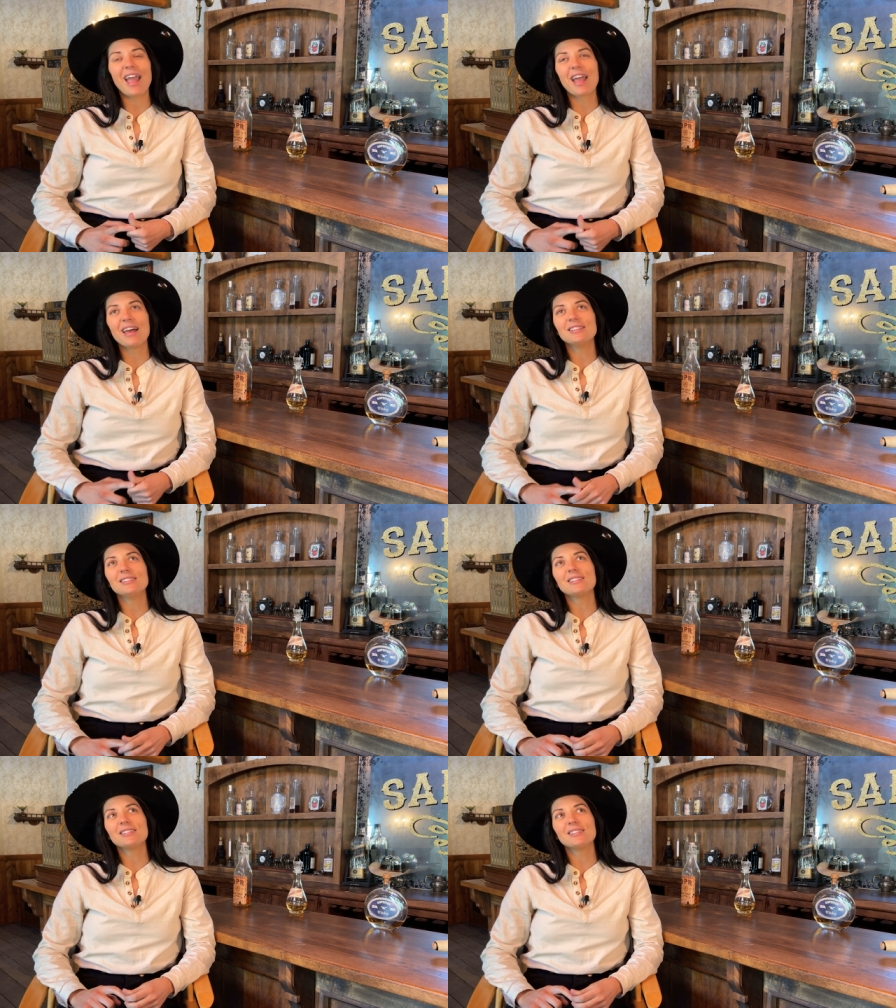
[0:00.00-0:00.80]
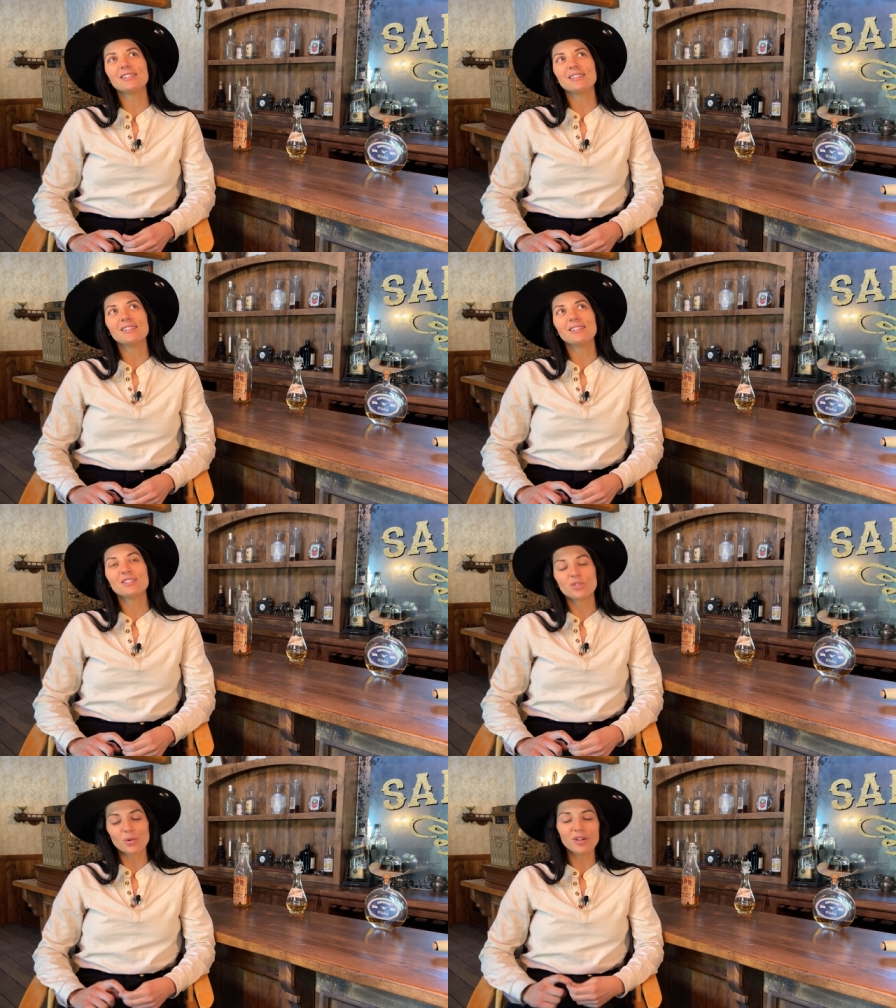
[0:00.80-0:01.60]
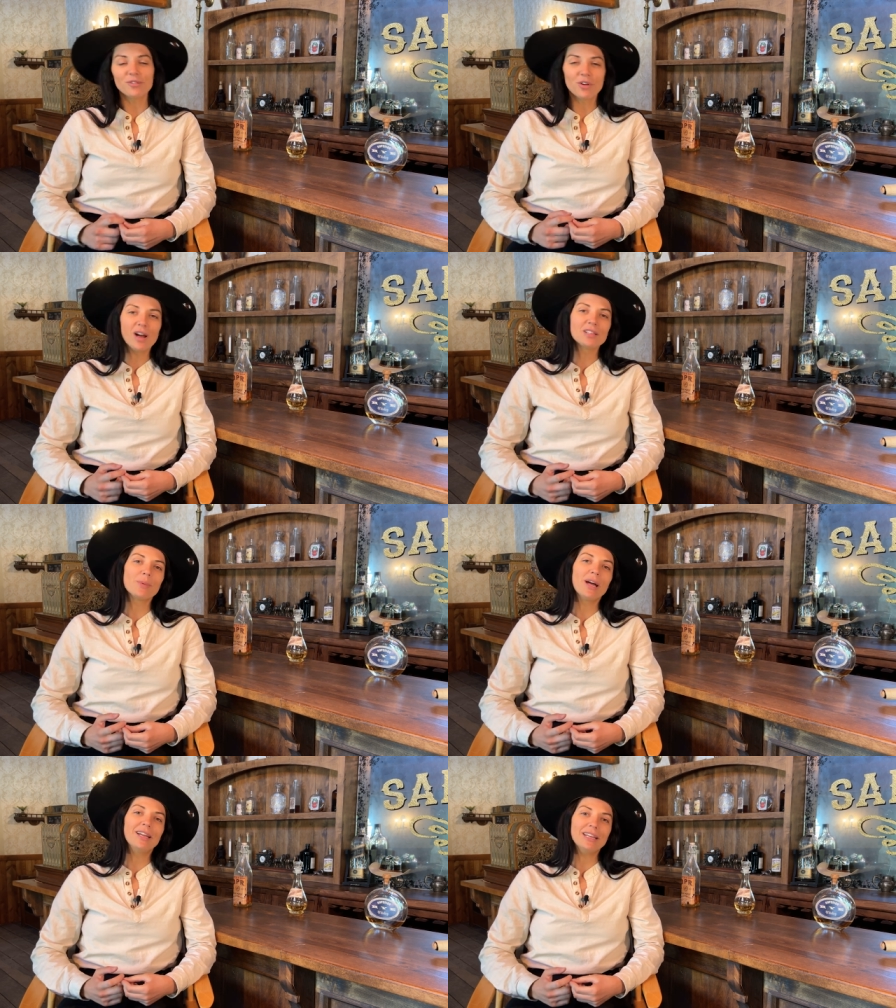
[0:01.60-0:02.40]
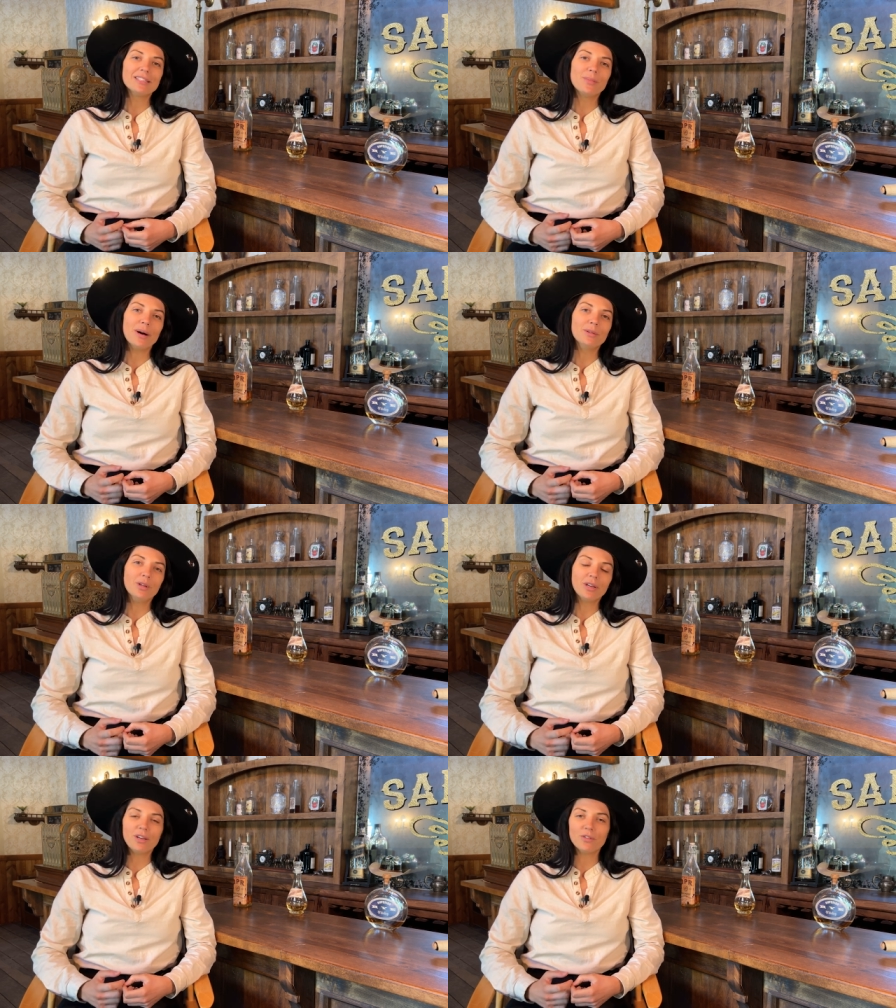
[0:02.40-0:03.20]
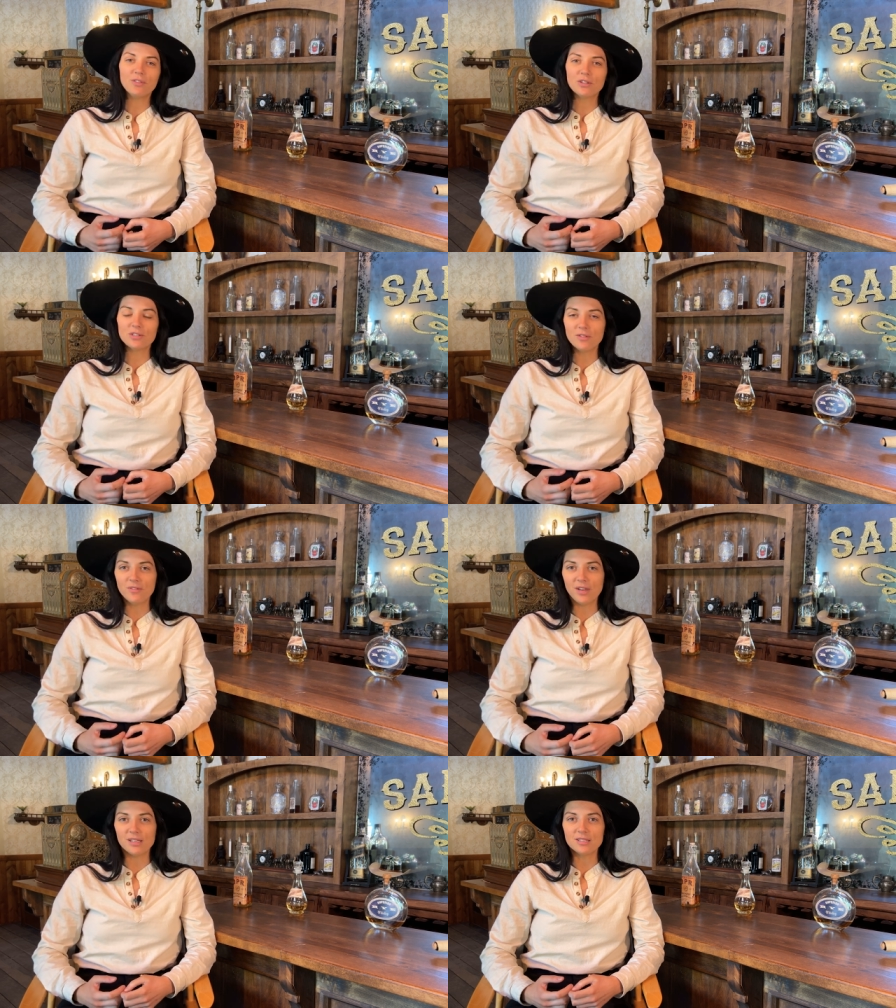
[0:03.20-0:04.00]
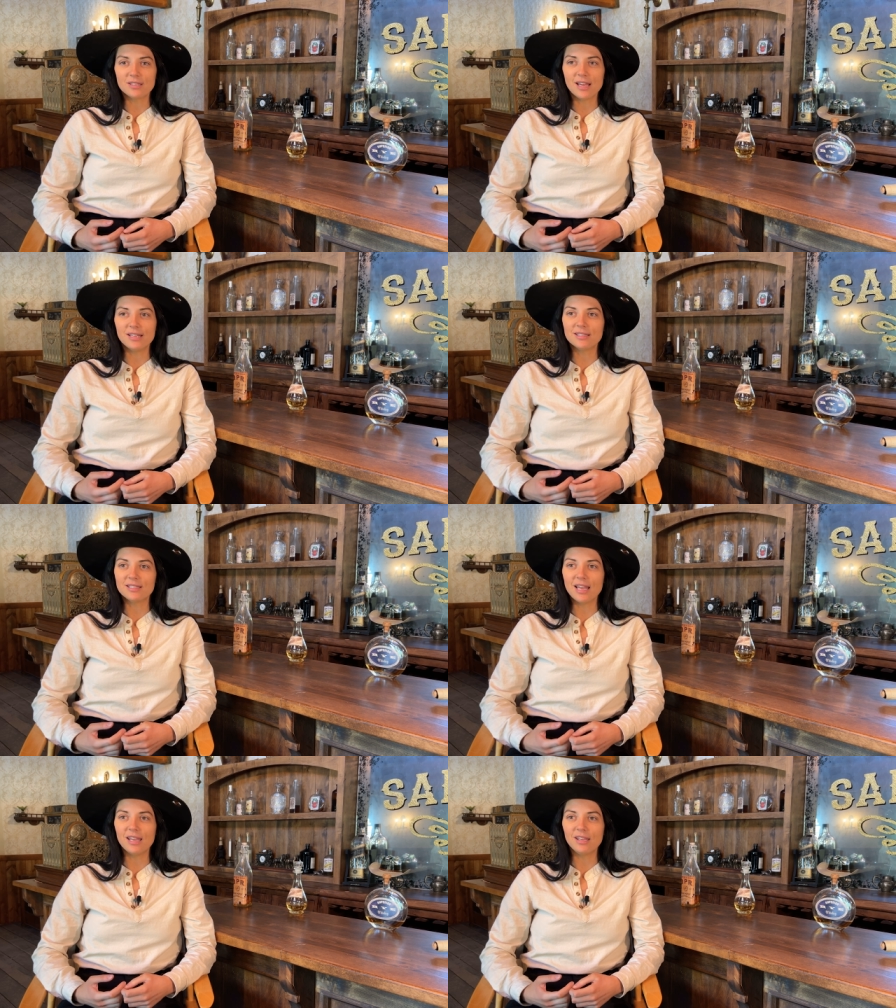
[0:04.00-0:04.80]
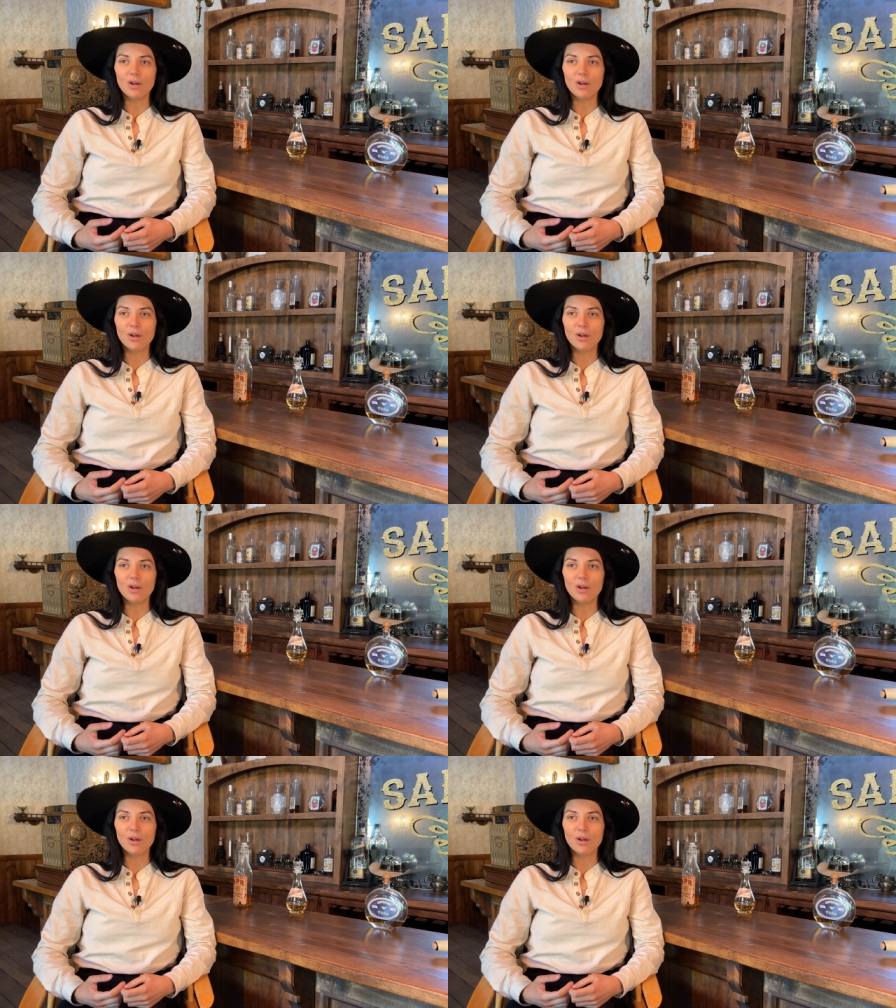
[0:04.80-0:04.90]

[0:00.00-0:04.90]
And the story of Crossbite is about looking your fears in the face and saying,